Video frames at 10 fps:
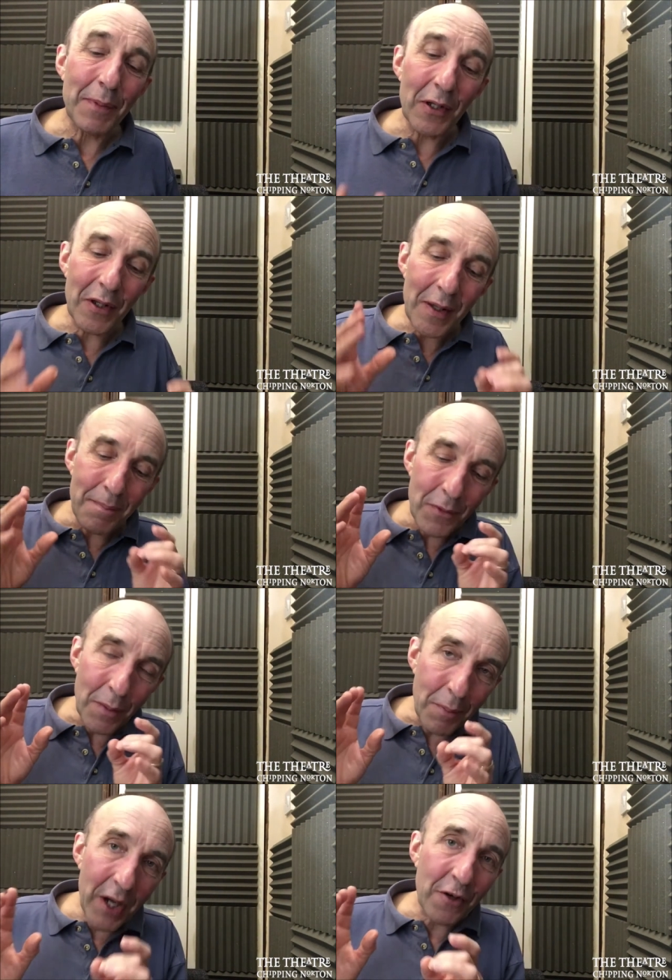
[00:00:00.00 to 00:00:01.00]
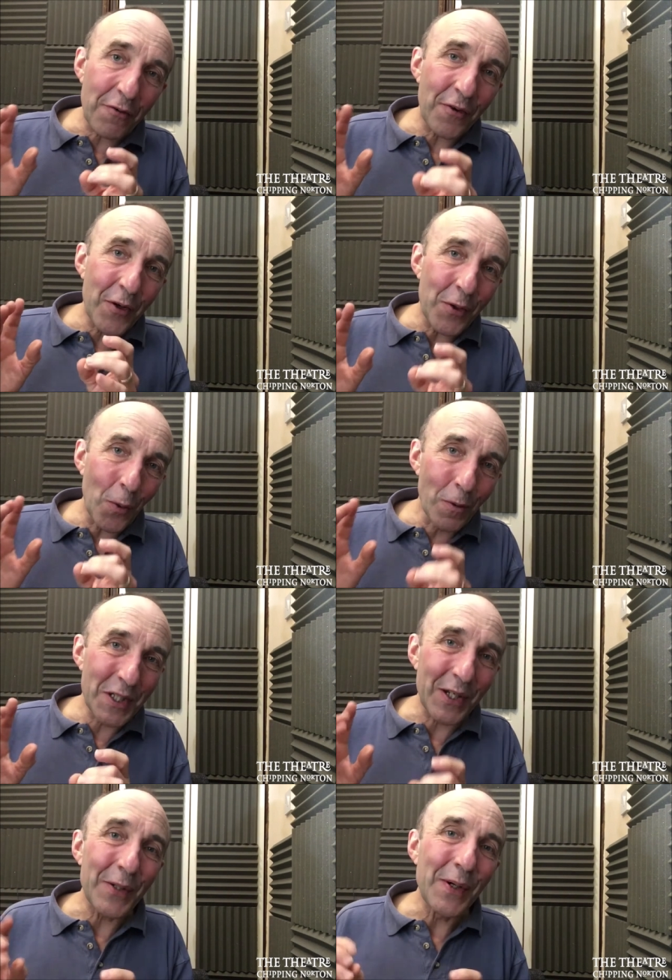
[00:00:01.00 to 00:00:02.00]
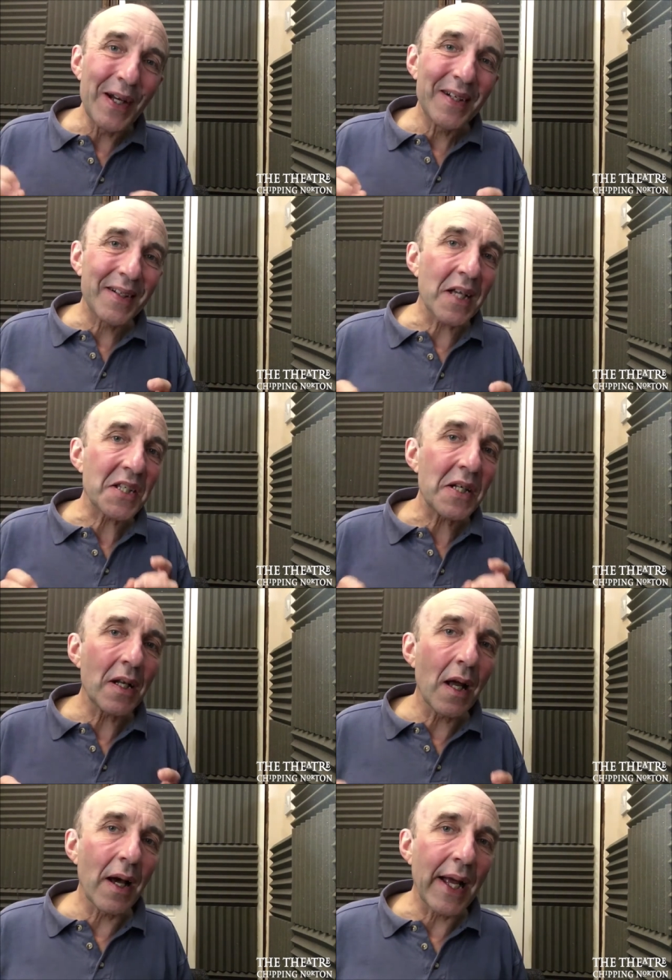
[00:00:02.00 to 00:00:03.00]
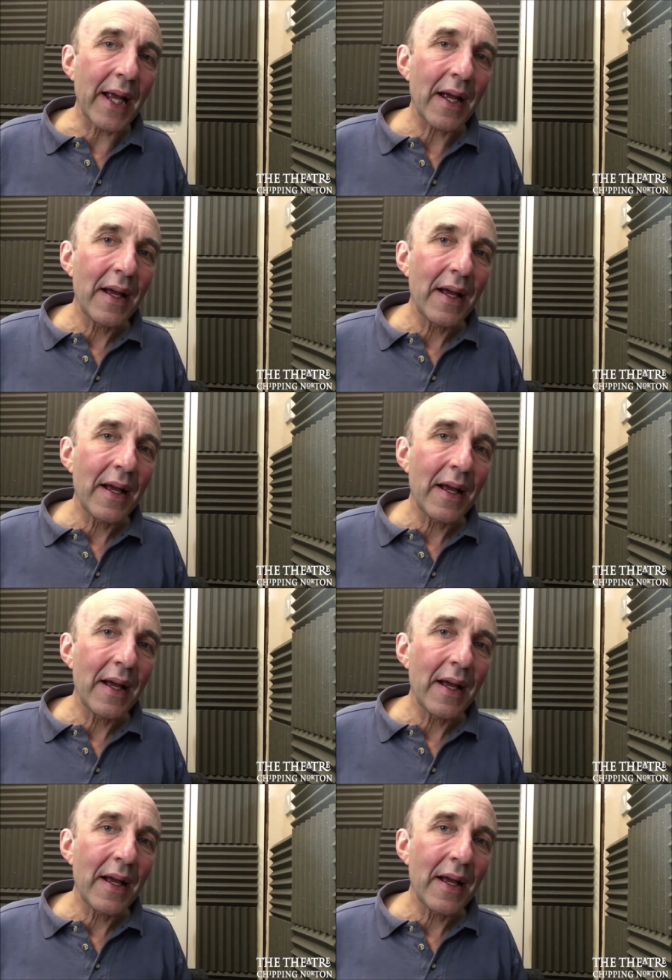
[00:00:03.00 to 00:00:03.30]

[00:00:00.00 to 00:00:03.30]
but the microphone also doesn't lie.